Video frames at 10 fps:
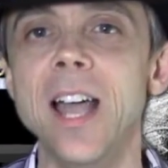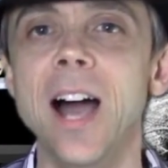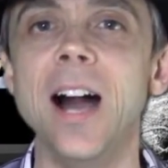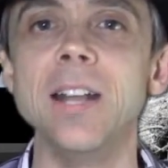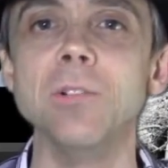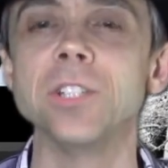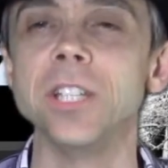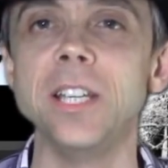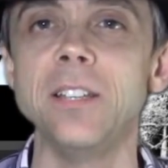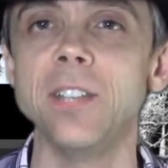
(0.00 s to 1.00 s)
and it was
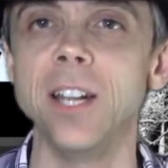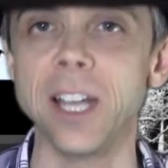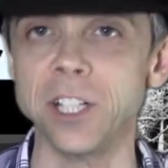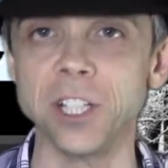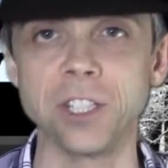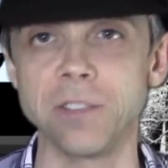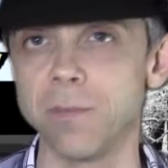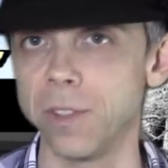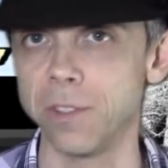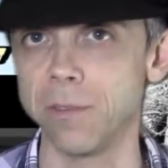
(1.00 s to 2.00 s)
the latest
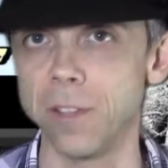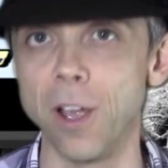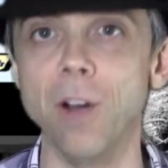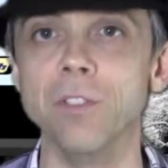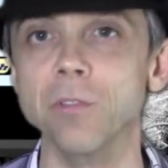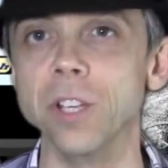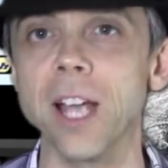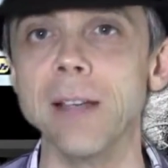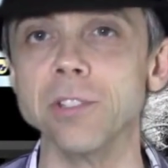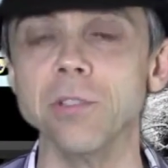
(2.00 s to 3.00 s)
of all the
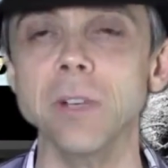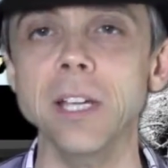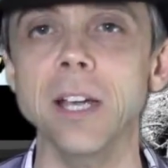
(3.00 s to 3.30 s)
games that we